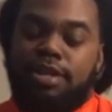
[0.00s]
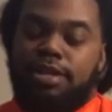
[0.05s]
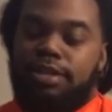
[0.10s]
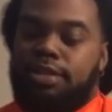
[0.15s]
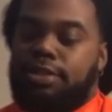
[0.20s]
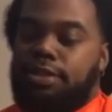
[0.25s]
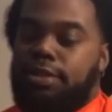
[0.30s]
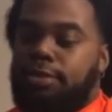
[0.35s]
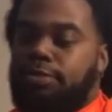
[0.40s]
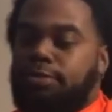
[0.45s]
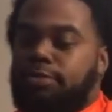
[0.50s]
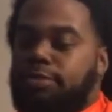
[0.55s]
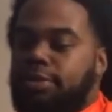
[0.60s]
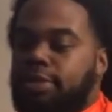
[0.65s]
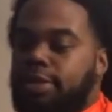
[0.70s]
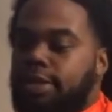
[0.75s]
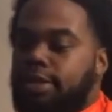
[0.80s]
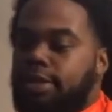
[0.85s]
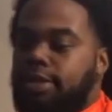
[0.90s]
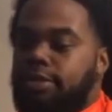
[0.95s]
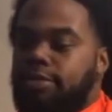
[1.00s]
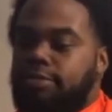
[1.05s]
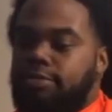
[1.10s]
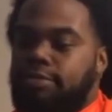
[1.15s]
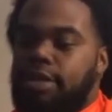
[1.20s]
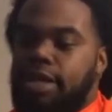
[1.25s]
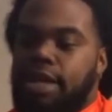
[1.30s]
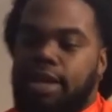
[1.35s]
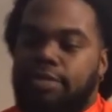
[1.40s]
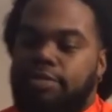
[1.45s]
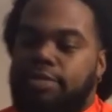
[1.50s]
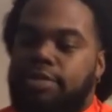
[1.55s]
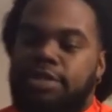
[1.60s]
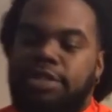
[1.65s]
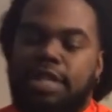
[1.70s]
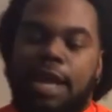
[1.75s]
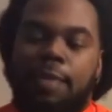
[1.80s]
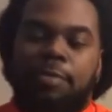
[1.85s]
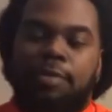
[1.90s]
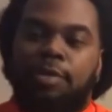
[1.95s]
So, uh, yeah, just
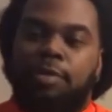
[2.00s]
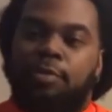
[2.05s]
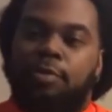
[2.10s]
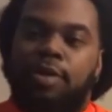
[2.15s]
stopping the